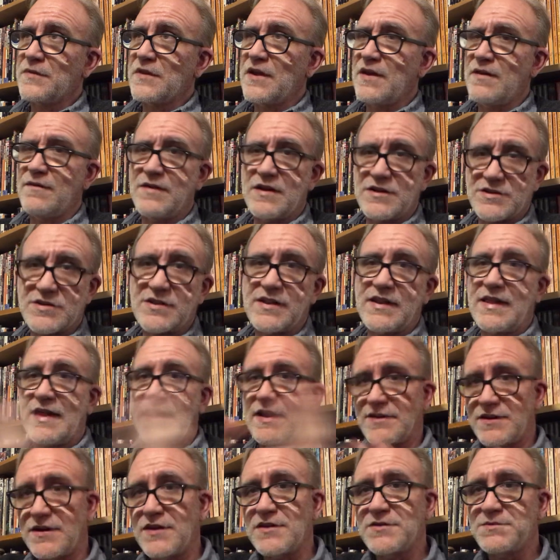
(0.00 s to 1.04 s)
eventually
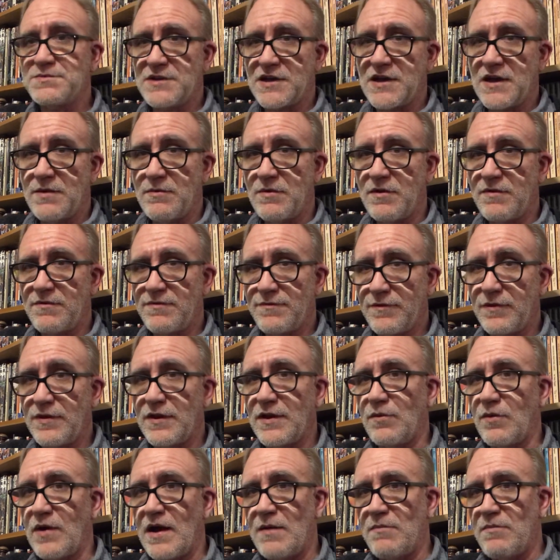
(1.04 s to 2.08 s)
that does become a fully
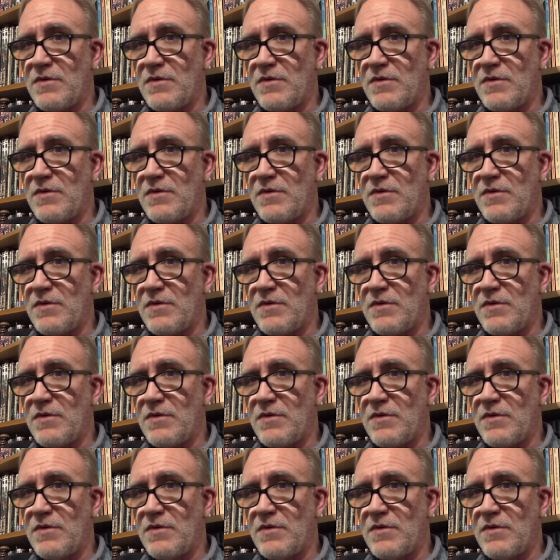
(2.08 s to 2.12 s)
white